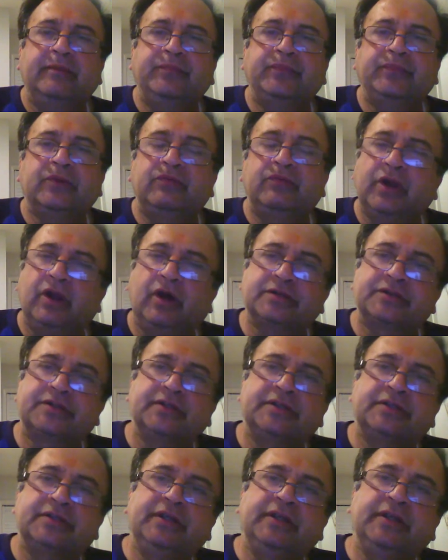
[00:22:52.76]

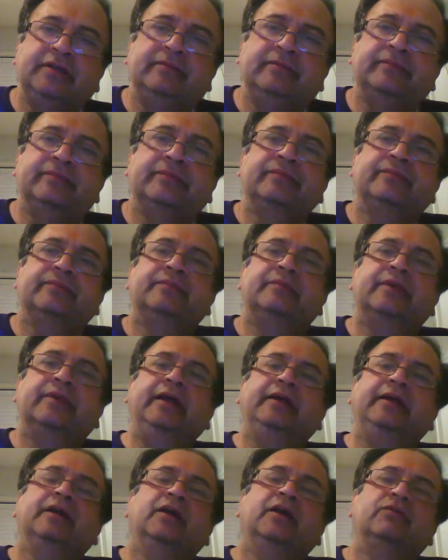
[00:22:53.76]
velocity,
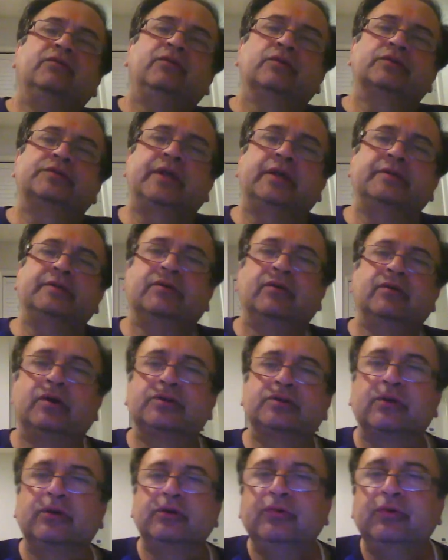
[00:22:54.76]
right? Force times the
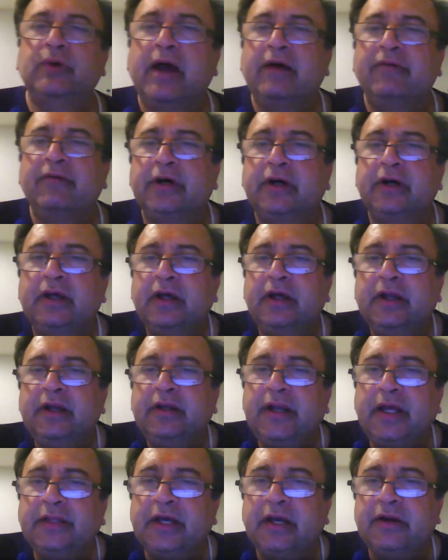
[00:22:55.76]
velocity. So you have
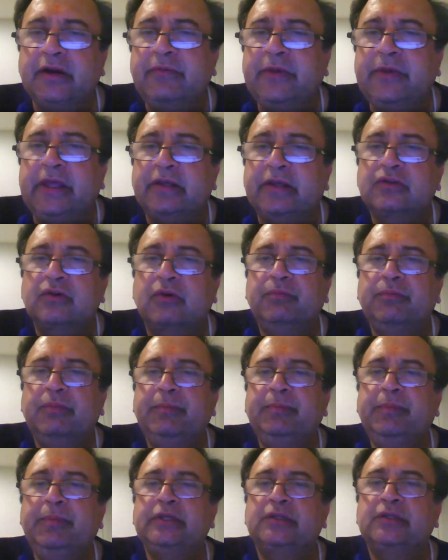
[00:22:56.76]
another V. So
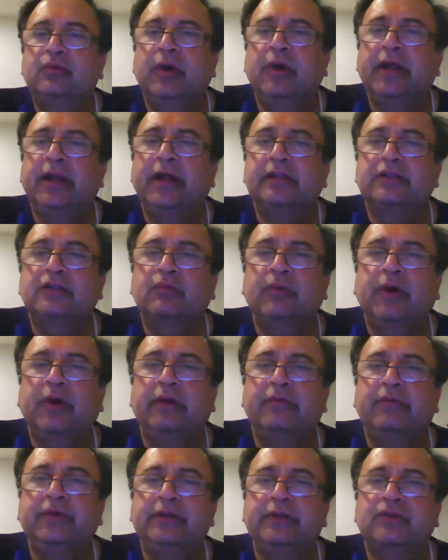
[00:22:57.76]
B square L square
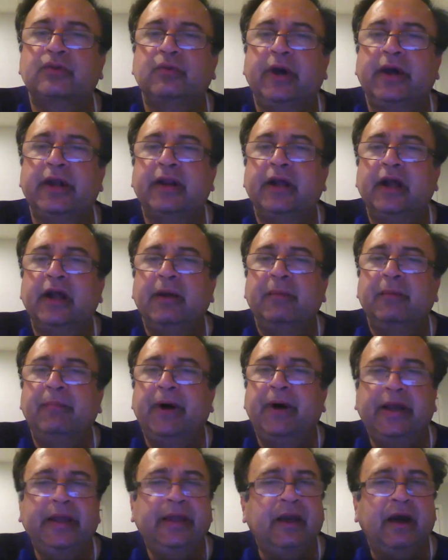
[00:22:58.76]
V square
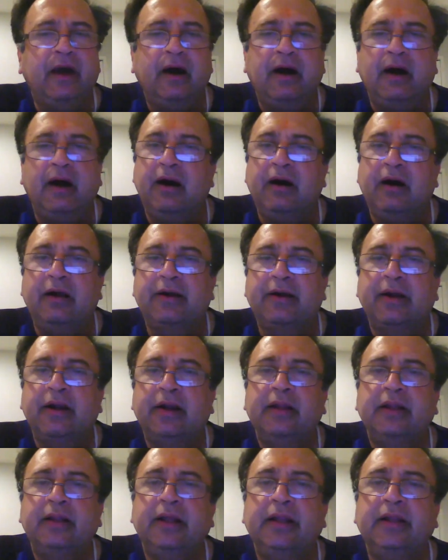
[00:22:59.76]
by R.
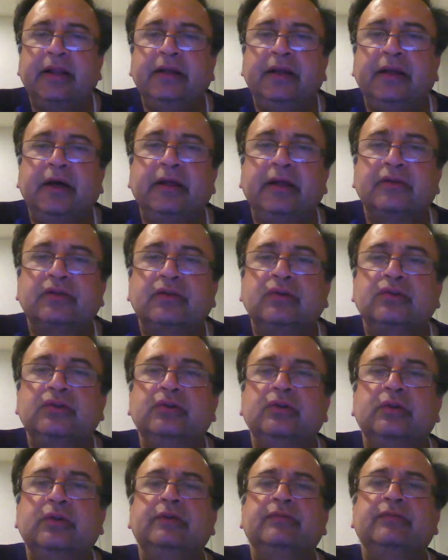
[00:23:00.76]
And so
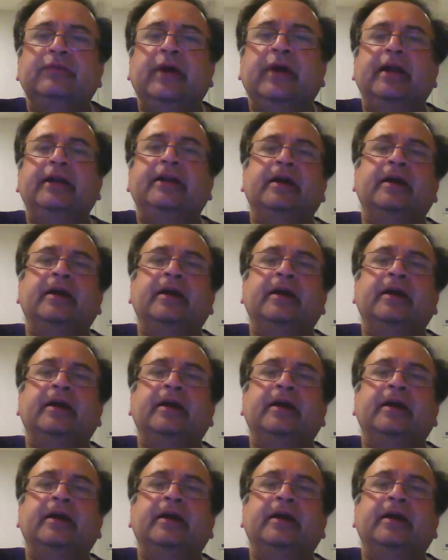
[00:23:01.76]
if you had